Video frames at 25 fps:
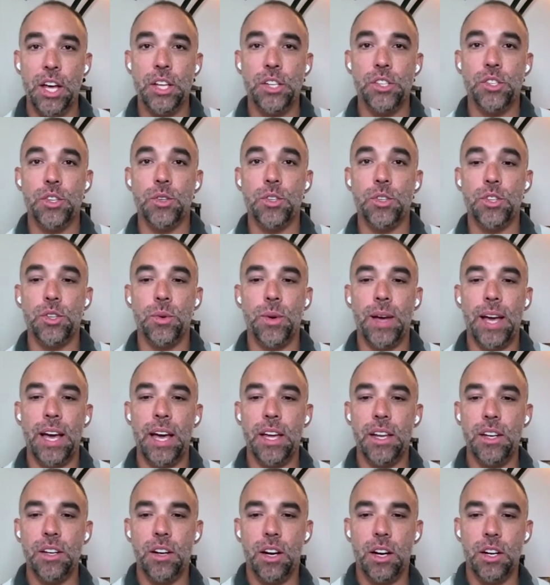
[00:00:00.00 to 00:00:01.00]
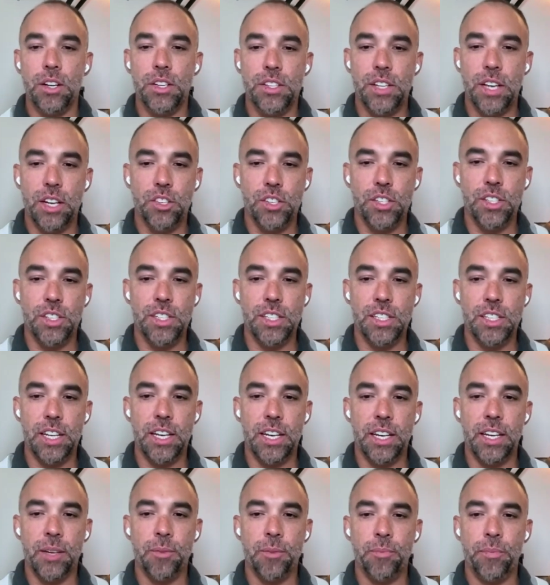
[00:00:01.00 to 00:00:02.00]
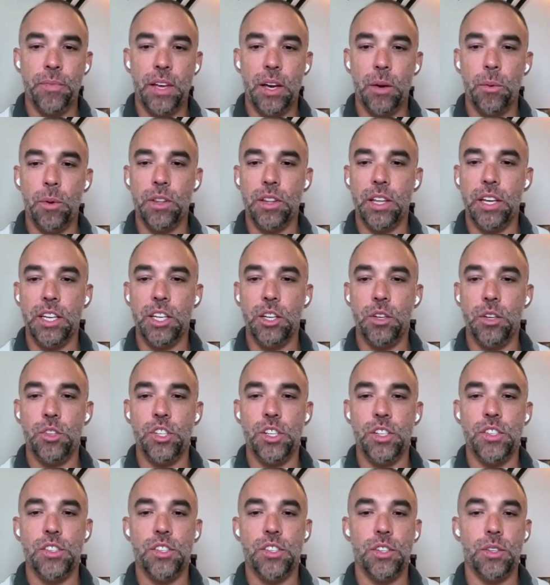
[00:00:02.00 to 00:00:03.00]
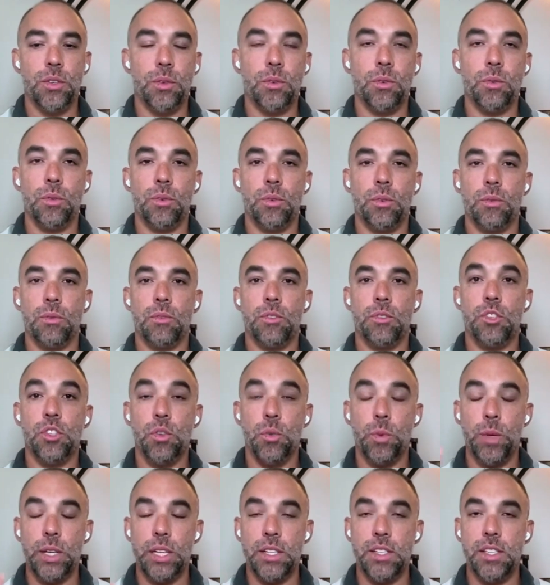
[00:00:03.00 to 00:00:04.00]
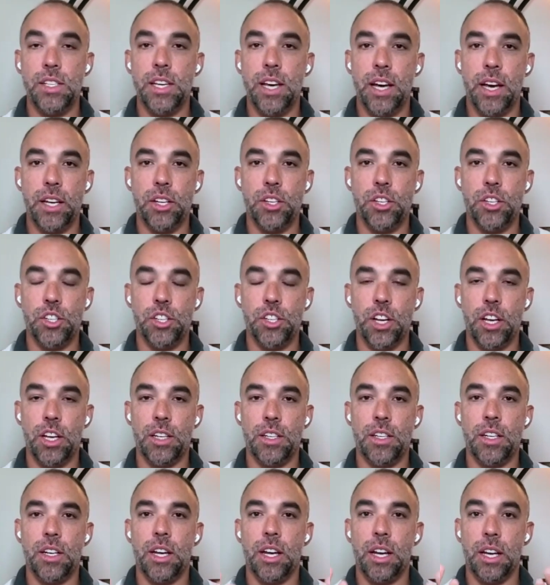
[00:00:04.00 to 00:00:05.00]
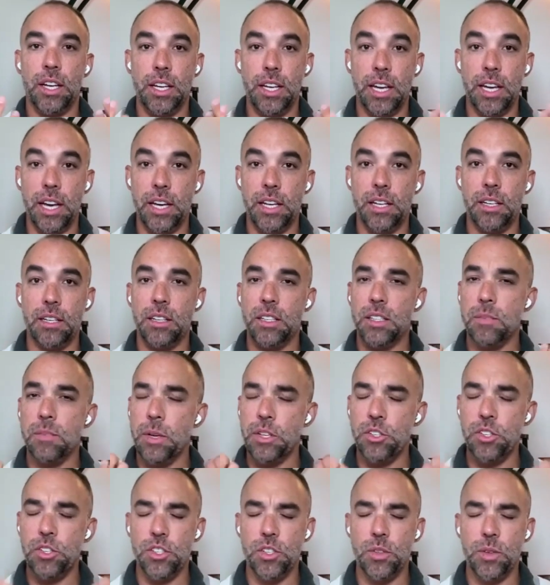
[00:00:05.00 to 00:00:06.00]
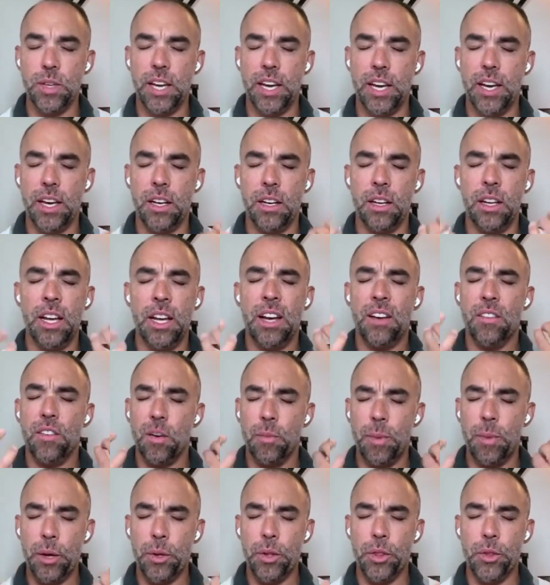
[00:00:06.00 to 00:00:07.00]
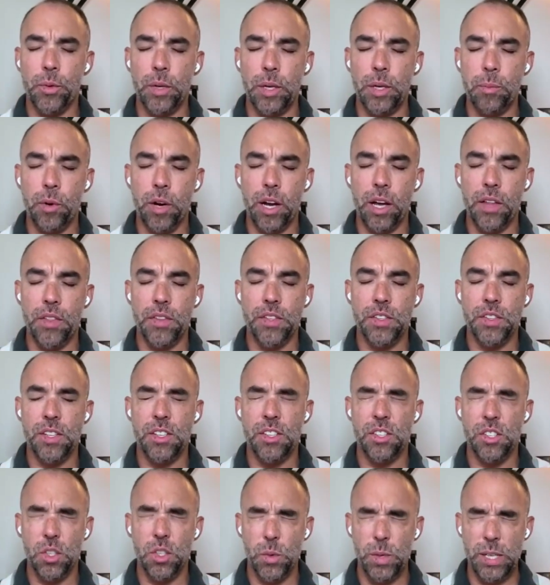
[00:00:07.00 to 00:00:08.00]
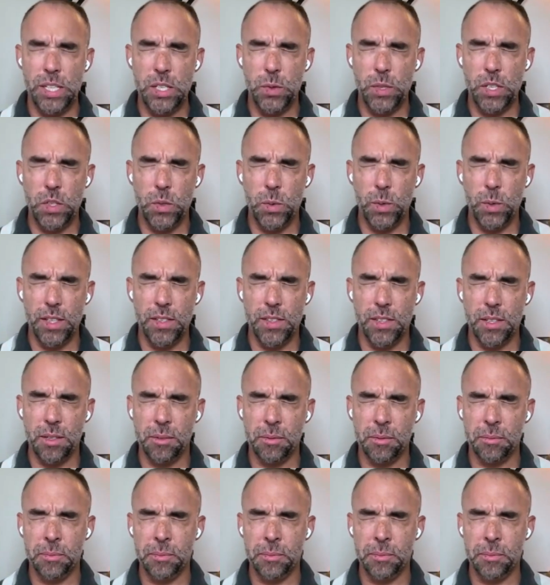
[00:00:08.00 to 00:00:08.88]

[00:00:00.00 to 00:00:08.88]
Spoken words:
So to end our session today, I would like you just to squeeze the eyes shut again as much as you can for about 3 breaths. Squeeze, squeeze, squeeze.